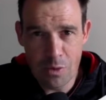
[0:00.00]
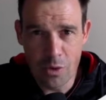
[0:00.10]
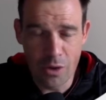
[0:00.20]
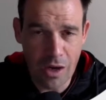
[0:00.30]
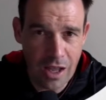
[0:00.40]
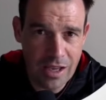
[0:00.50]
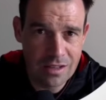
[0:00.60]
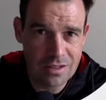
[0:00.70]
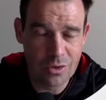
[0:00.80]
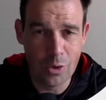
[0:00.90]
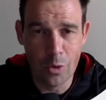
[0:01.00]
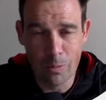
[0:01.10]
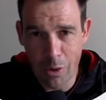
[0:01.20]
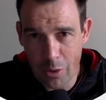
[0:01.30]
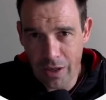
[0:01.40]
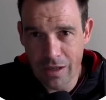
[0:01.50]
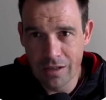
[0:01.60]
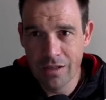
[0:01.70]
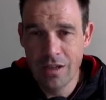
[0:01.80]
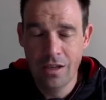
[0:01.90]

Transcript: or your clients or your employer,